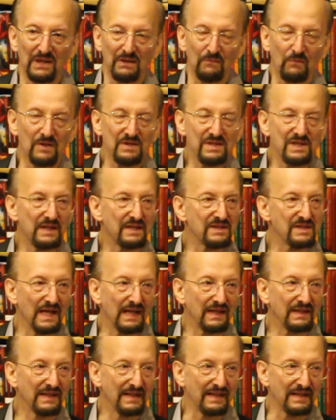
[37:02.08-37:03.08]
but it wasn't
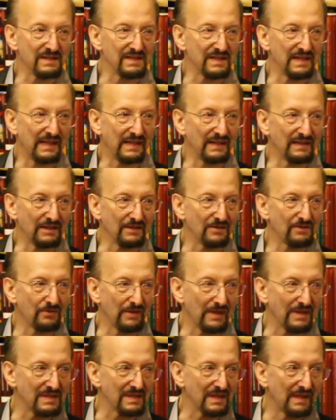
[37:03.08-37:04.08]
exactly as the English
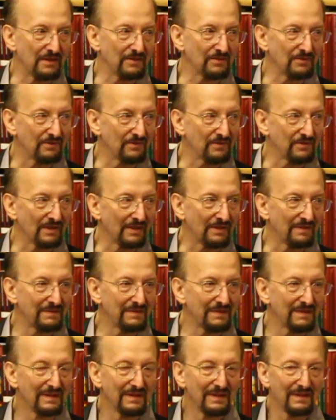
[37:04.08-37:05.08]
translation showed.
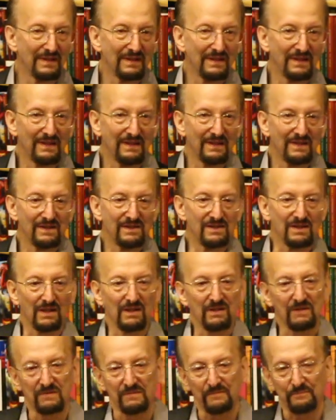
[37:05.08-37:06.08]

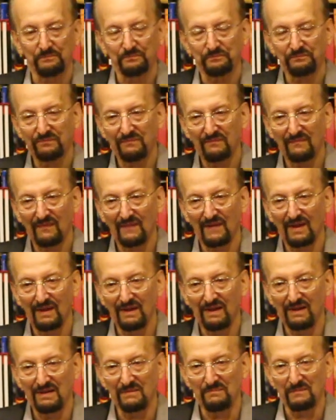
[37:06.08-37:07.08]
So
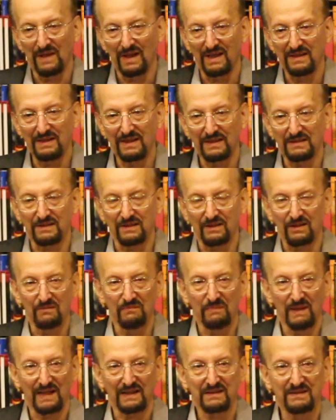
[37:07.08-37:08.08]
I'd like to go
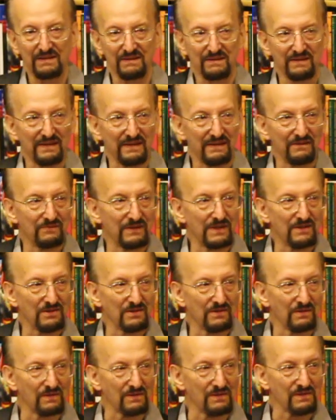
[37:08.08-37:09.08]
back to the
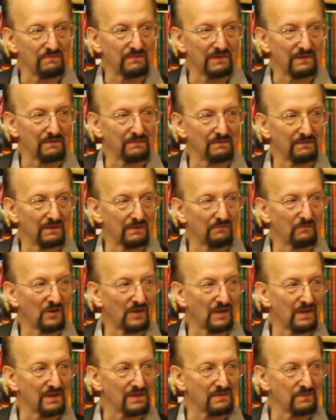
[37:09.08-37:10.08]
originals with
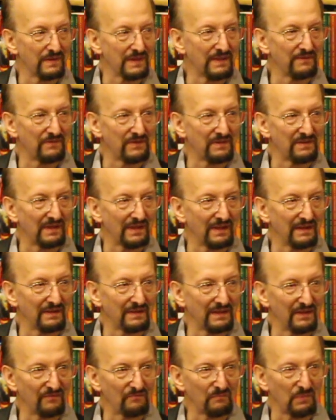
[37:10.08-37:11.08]
grimoires, with everything,
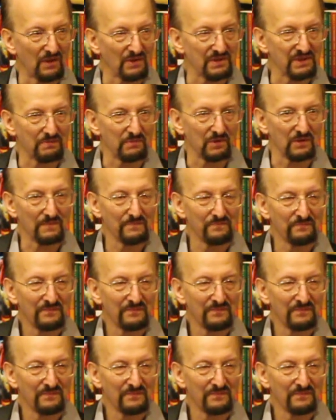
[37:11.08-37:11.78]
if possible.